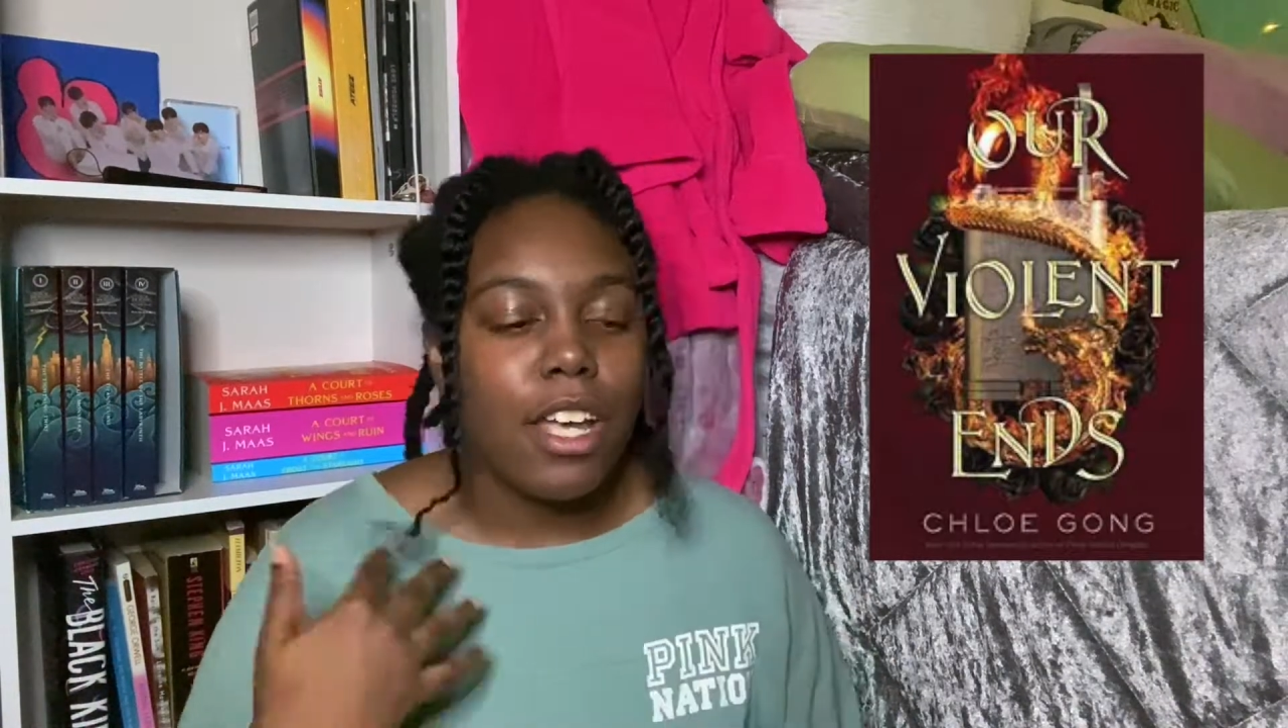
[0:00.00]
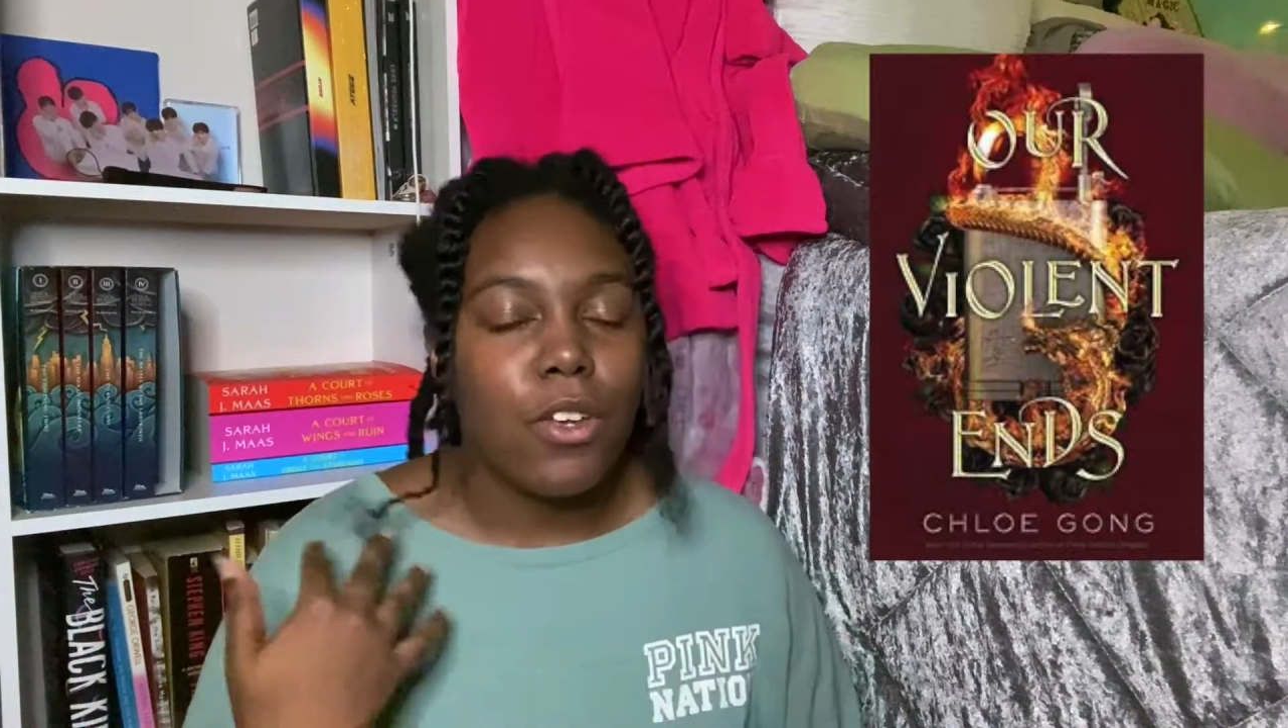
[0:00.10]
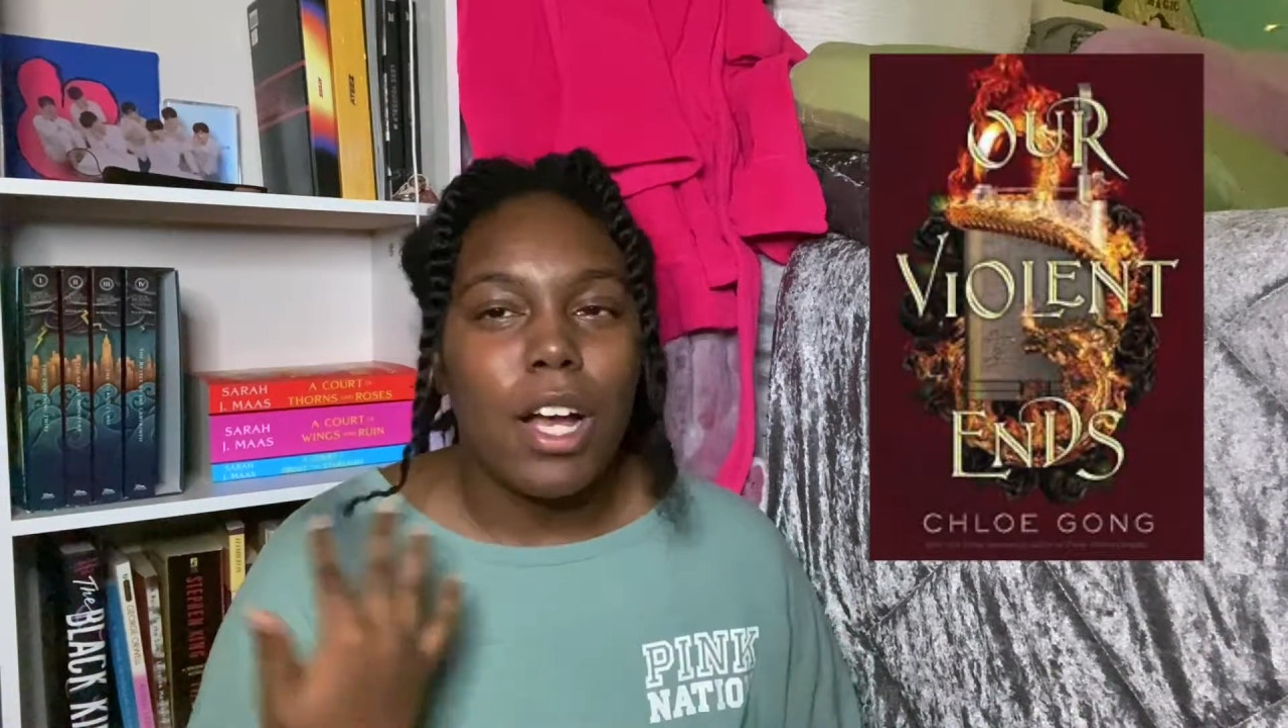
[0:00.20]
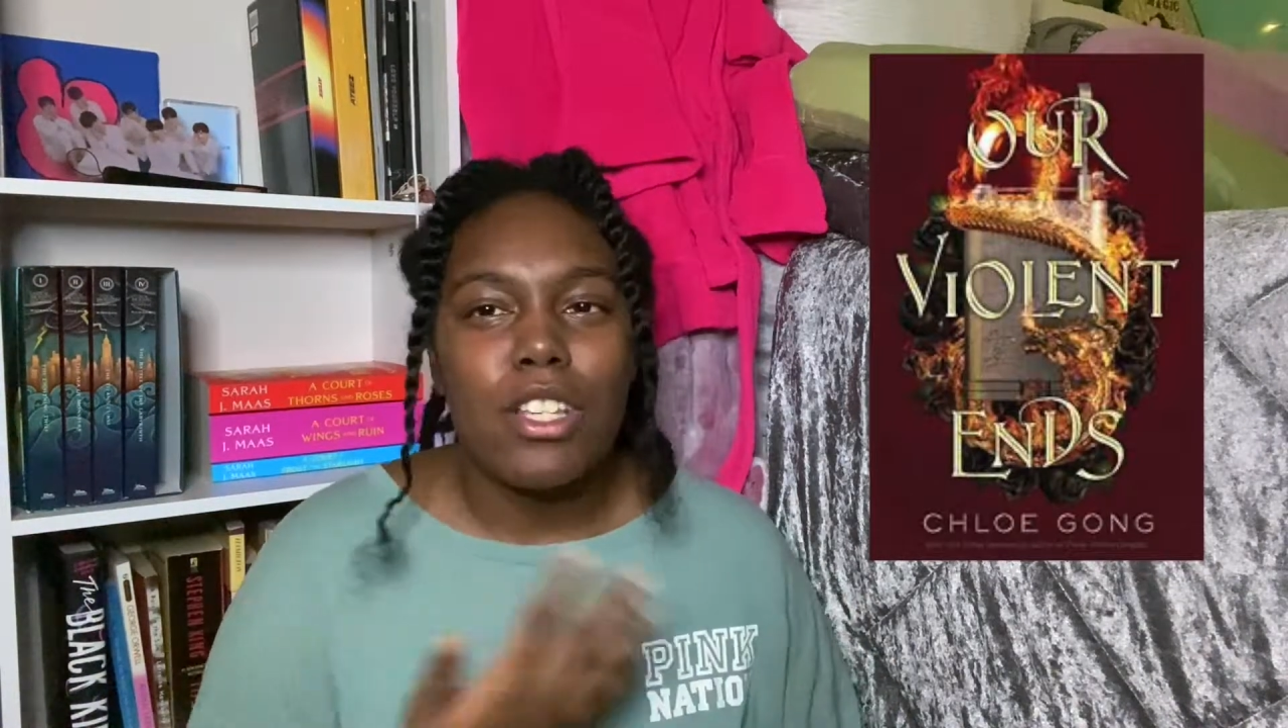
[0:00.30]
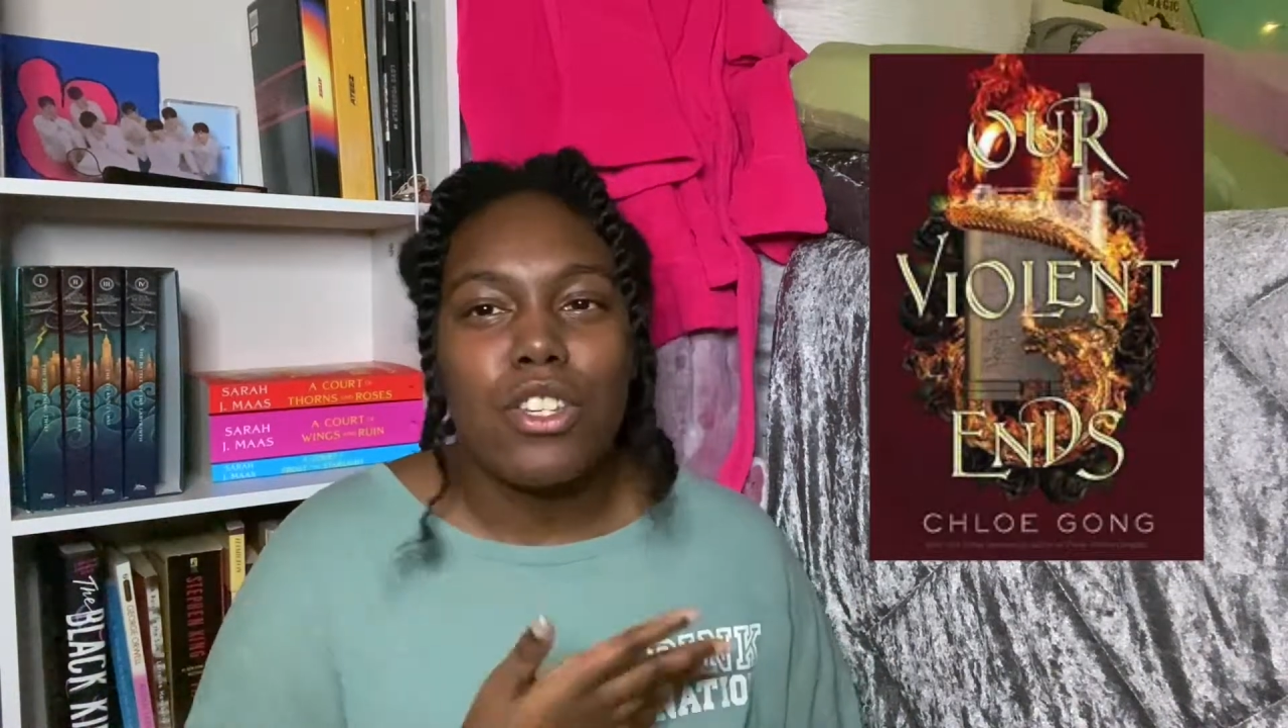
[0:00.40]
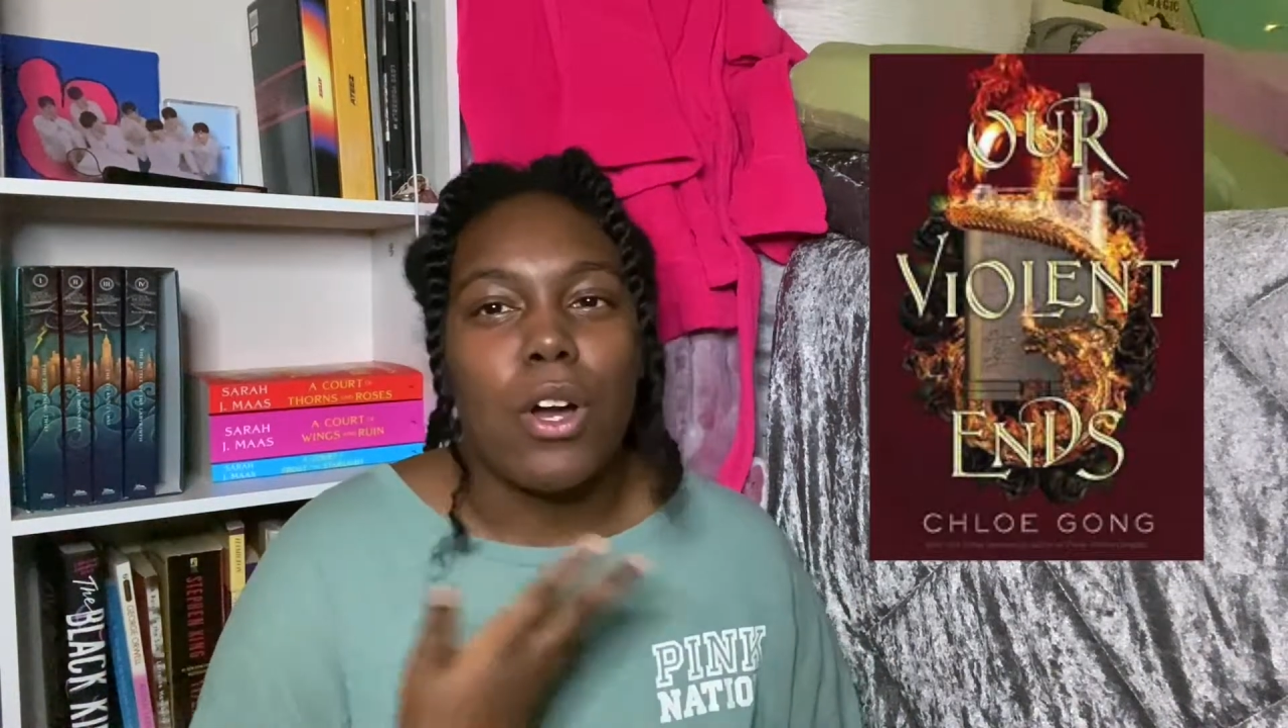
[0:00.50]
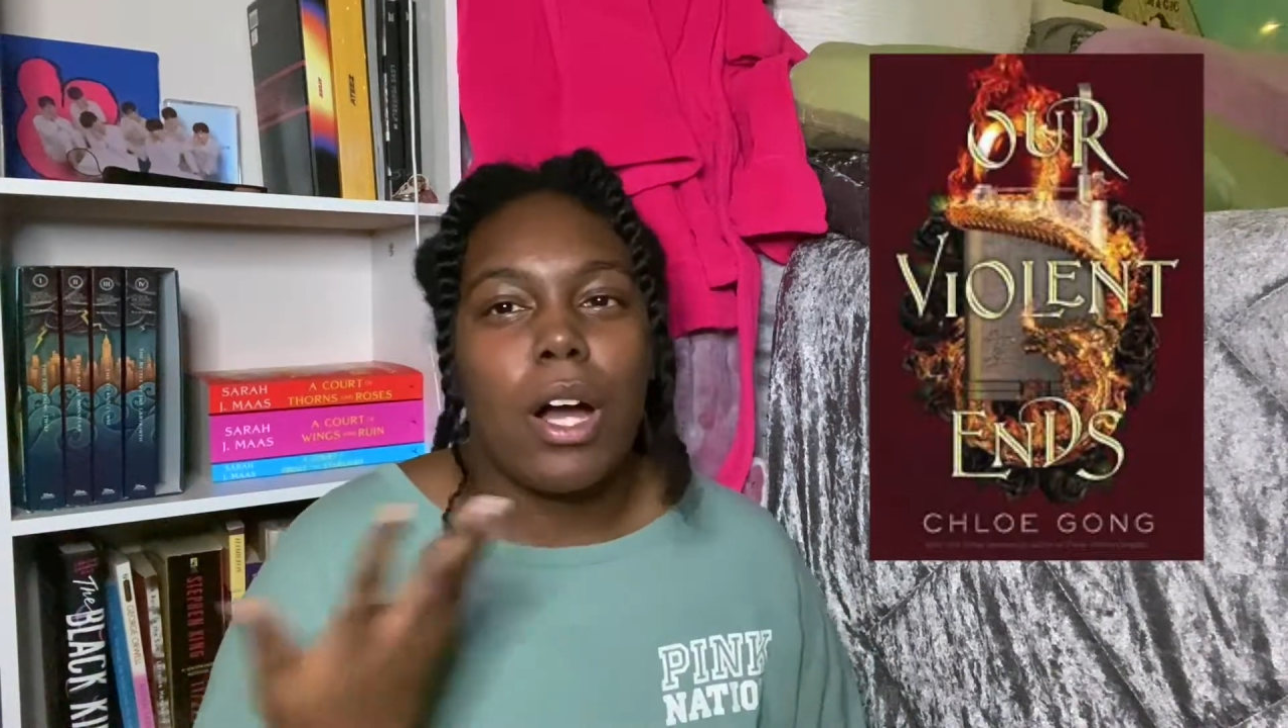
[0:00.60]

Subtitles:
You guys know